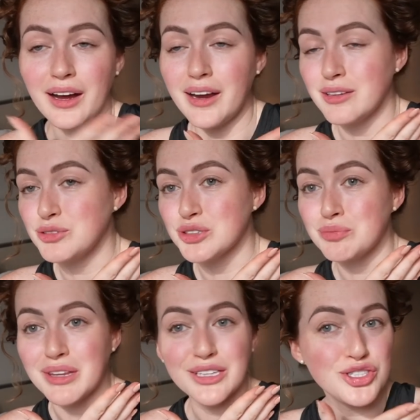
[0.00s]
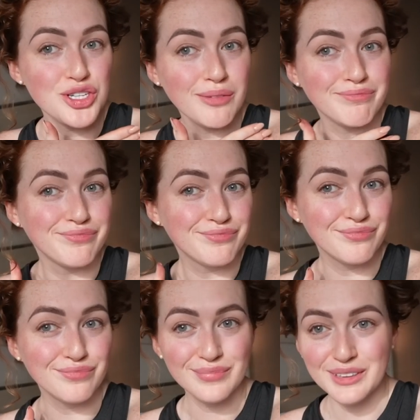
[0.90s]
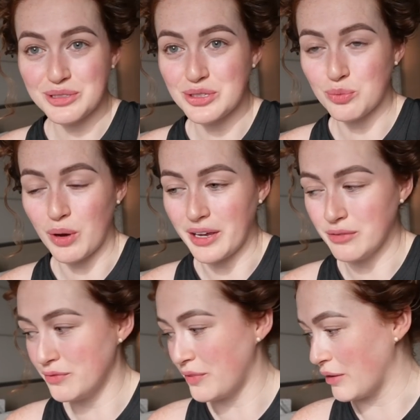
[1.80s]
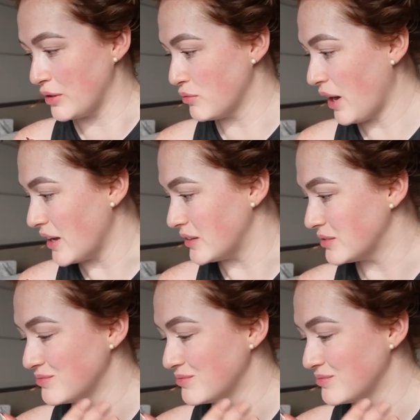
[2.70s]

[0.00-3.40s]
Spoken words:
and I've just been in the gym, which is why I'm very red.